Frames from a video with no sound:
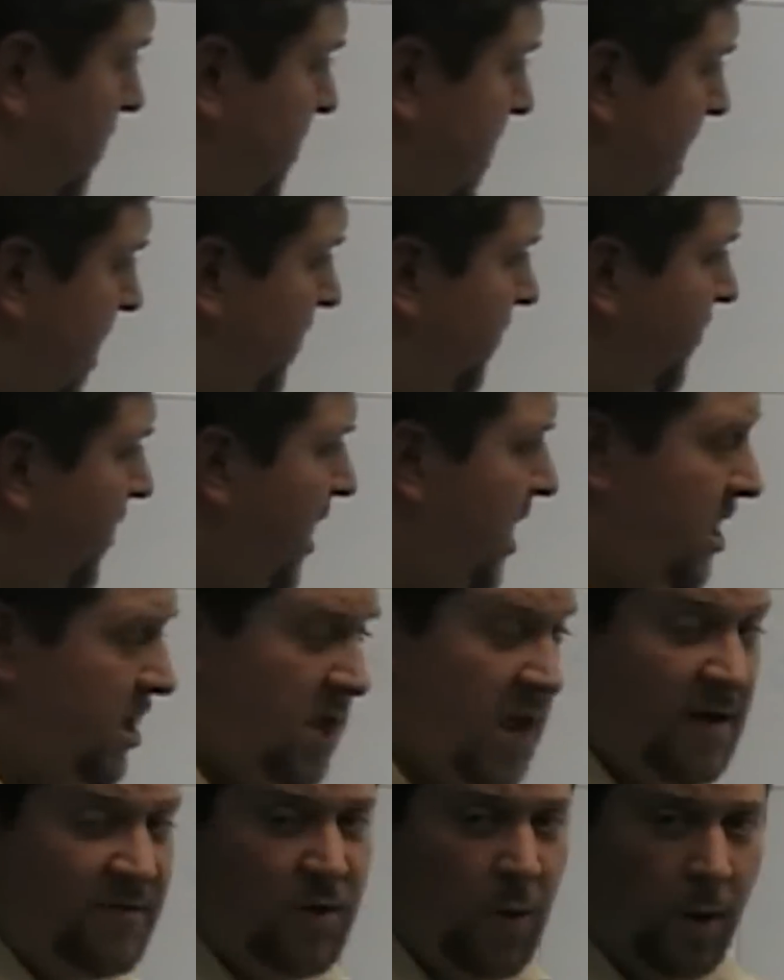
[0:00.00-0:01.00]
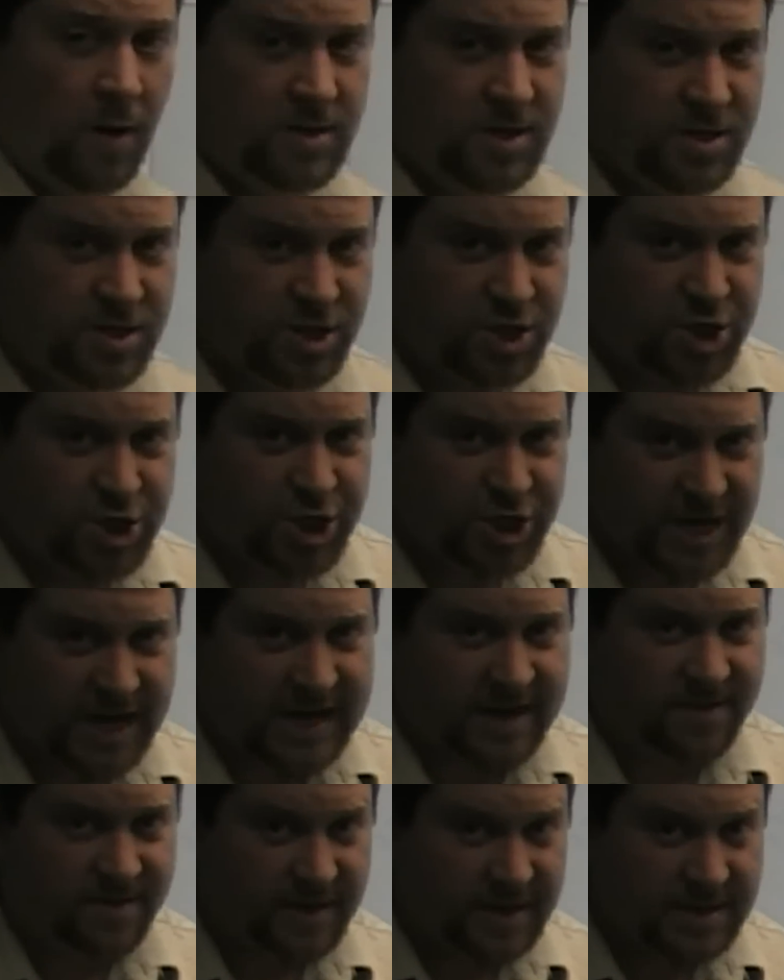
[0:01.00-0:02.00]
Now, if you wanted to
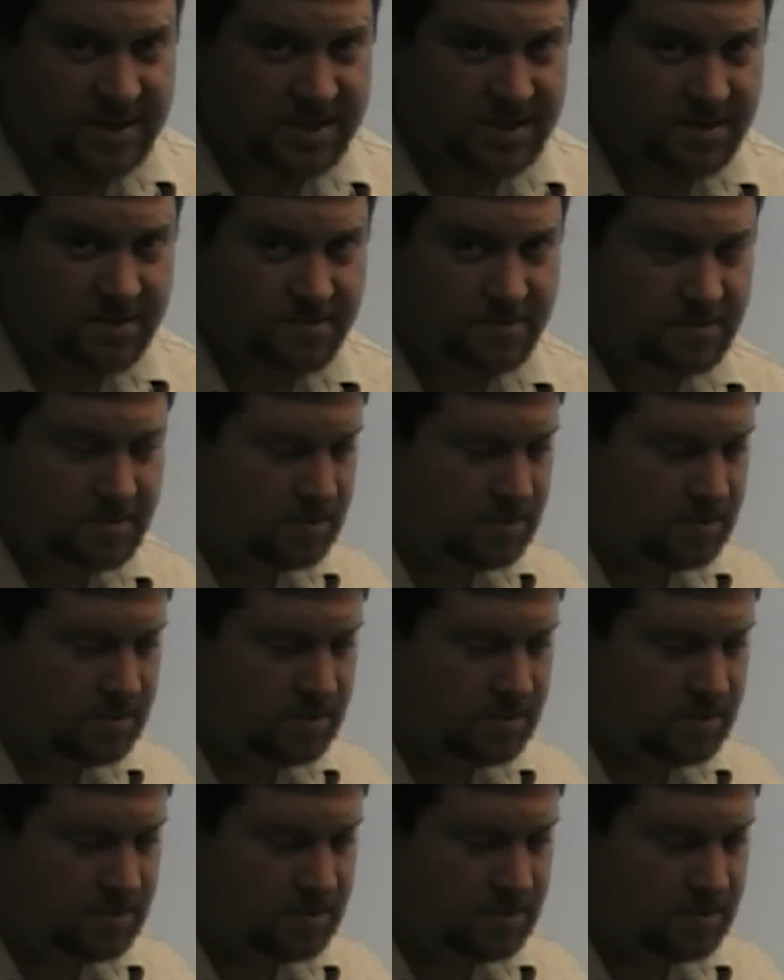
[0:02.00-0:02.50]
check this,